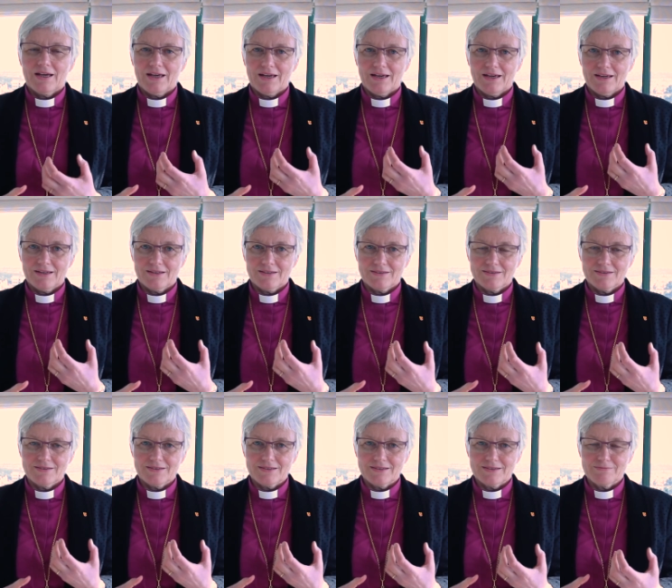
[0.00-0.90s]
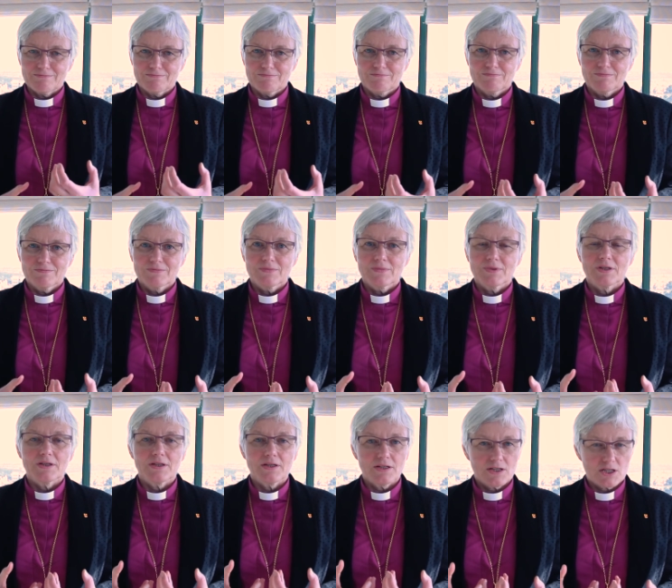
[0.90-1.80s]
and
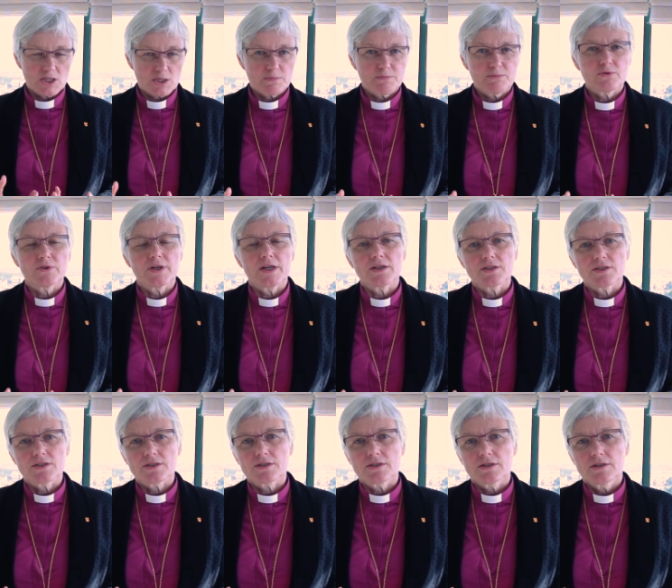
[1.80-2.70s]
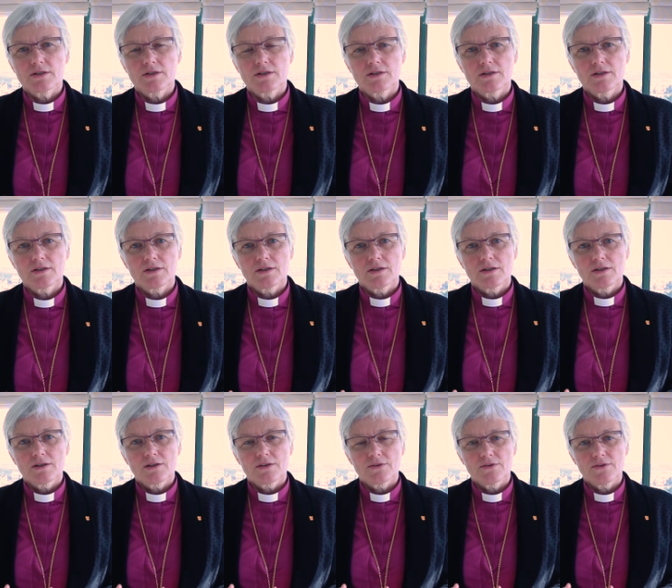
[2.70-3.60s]
express
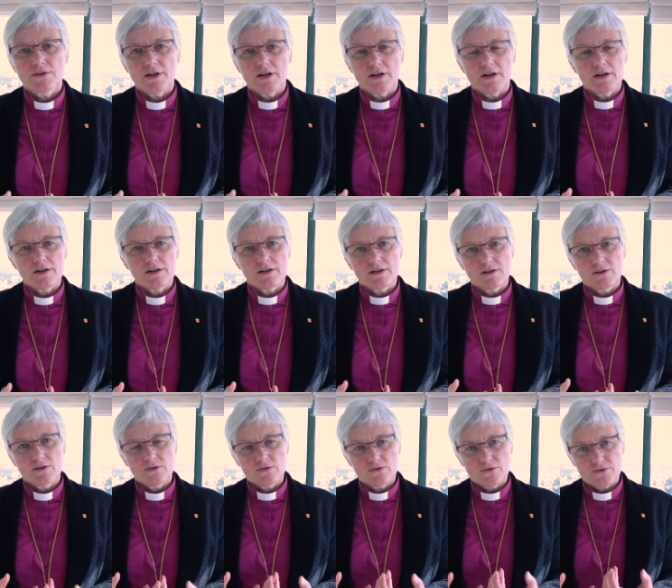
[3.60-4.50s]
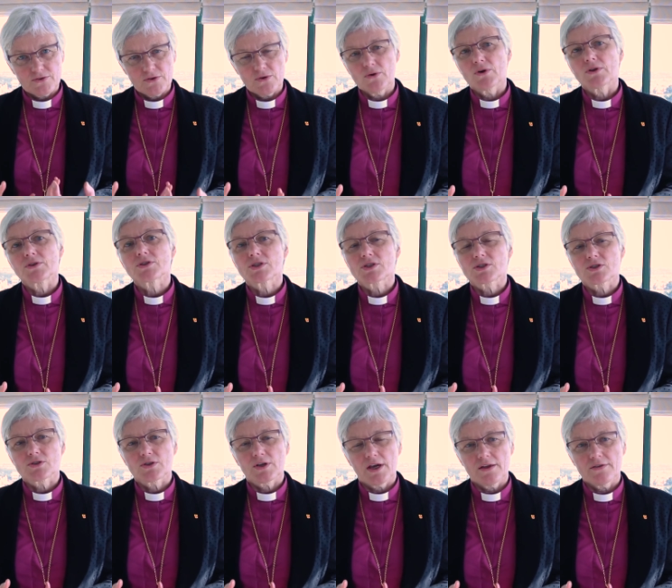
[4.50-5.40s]
their thoughts
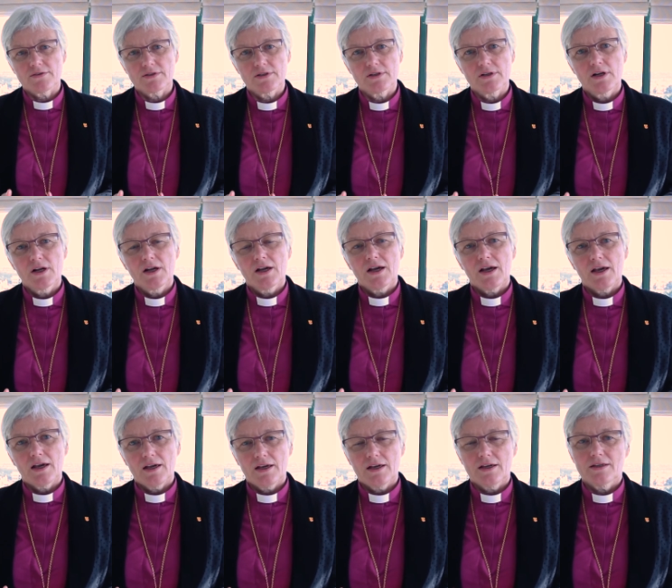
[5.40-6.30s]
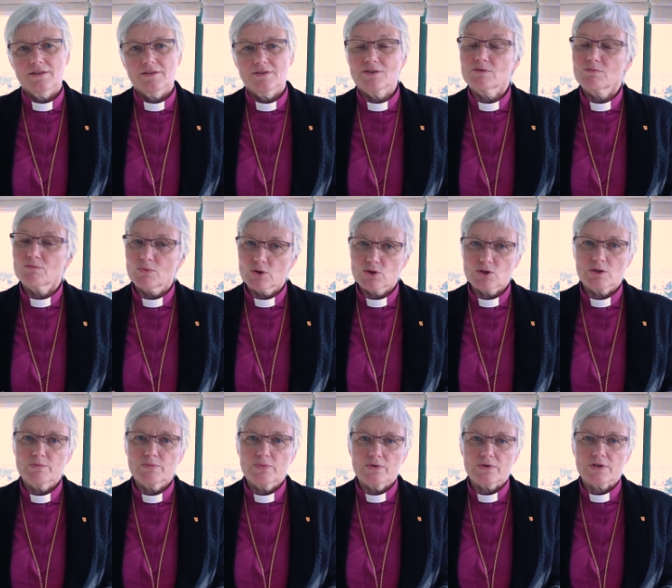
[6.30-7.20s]
together, and most
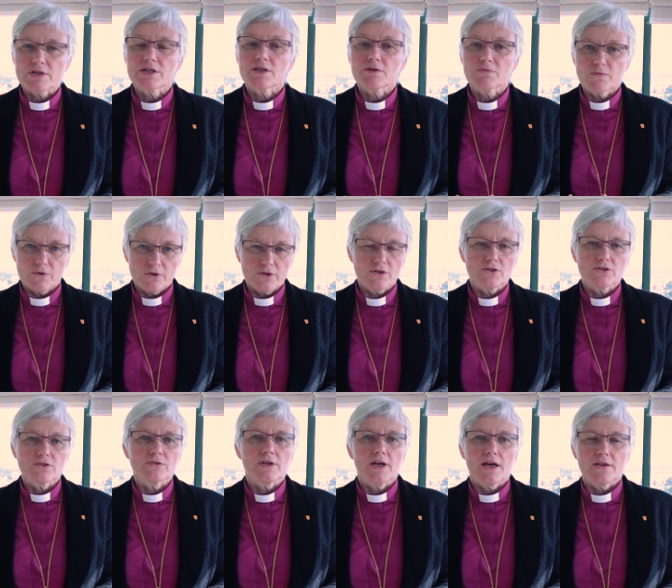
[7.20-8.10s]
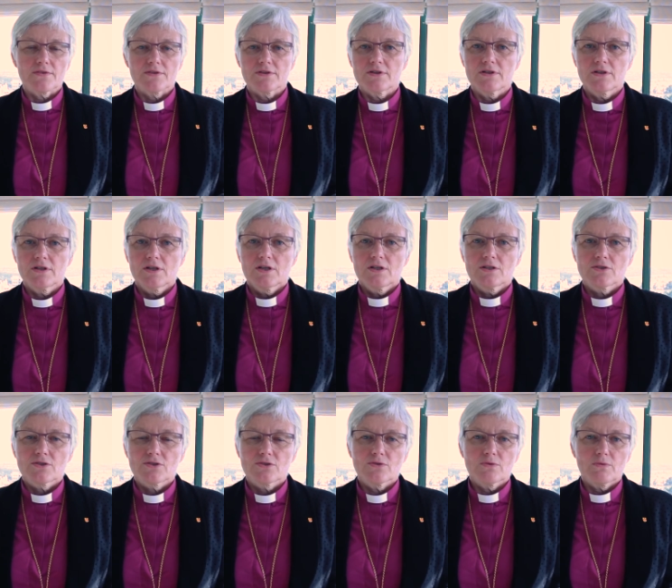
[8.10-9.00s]
importantly work together
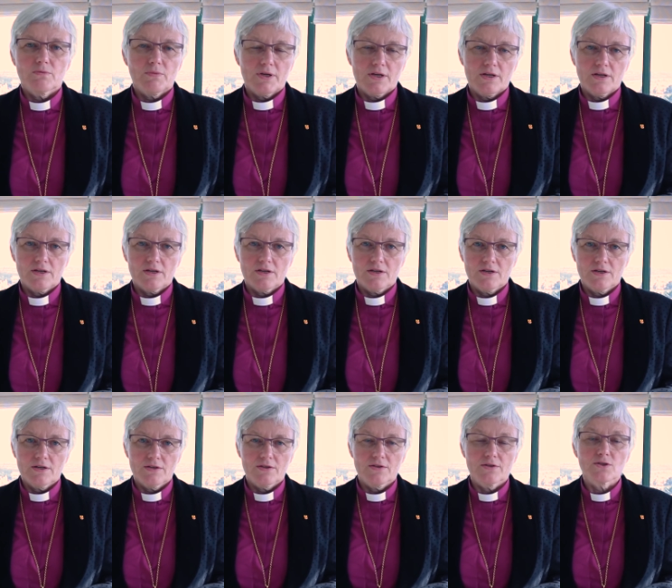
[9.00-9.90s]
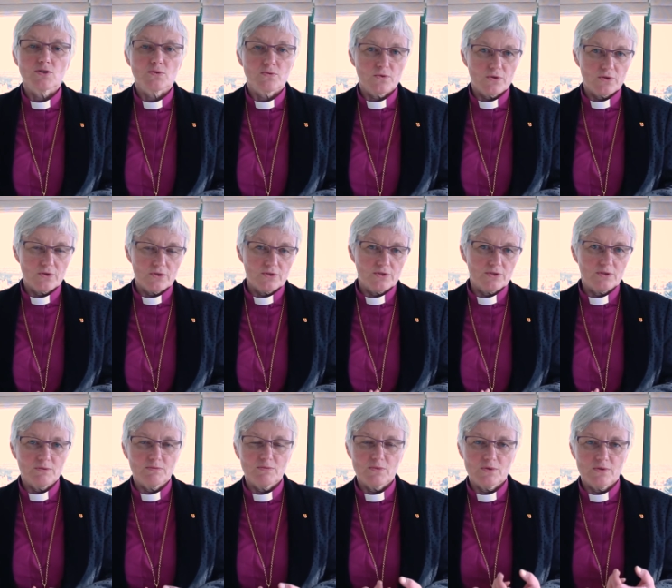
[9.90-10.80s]
to make this world
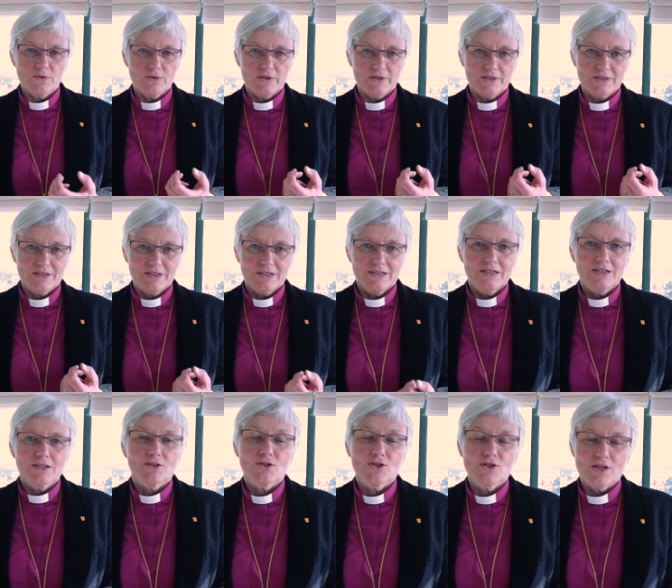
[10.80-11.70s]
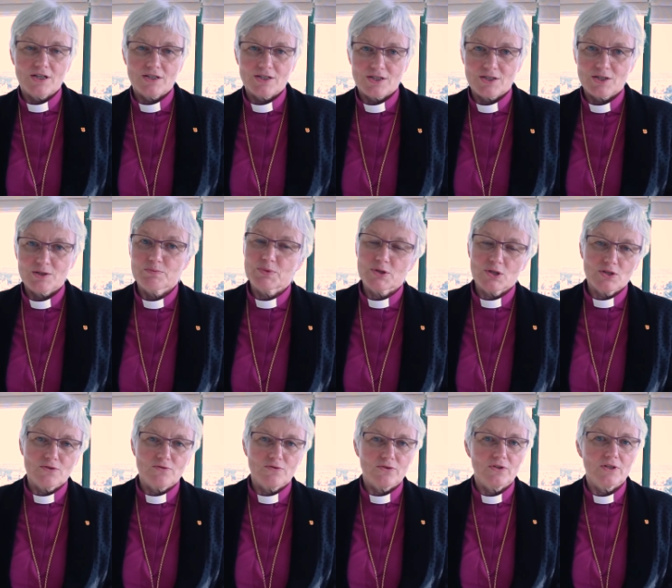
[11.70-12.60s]
a more just,
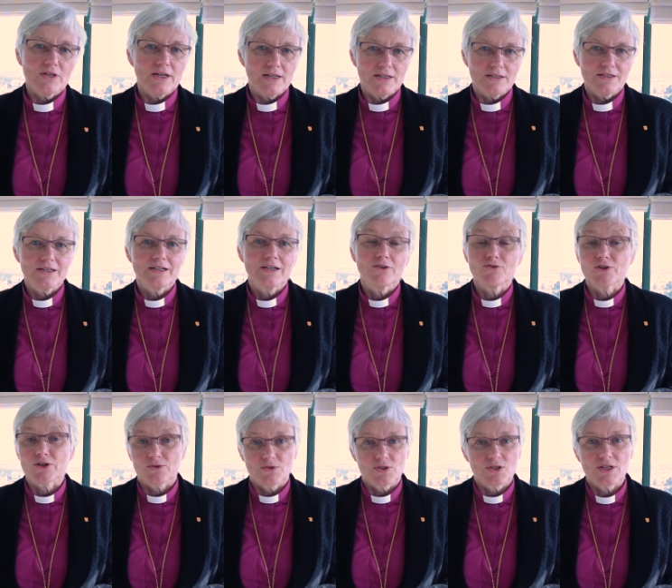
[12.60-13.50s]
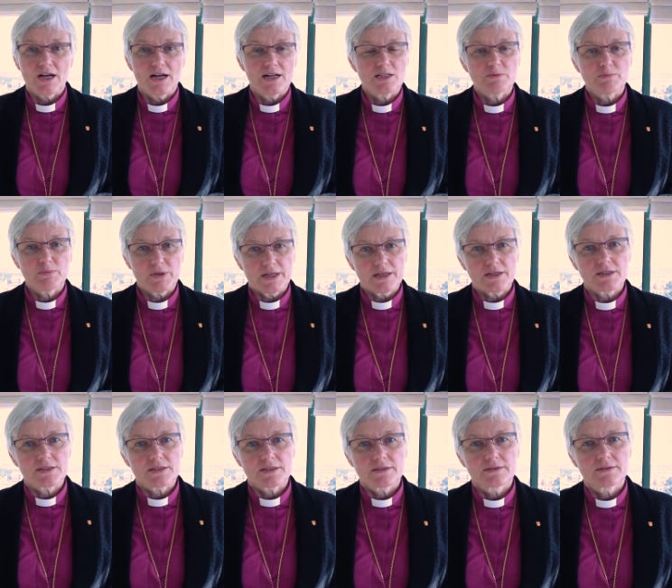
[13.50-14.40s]
peaceful and reconciled
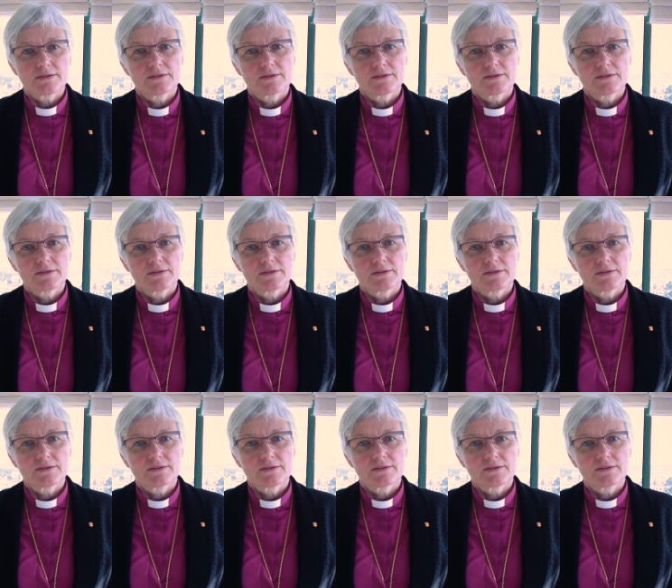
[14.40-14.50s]
place.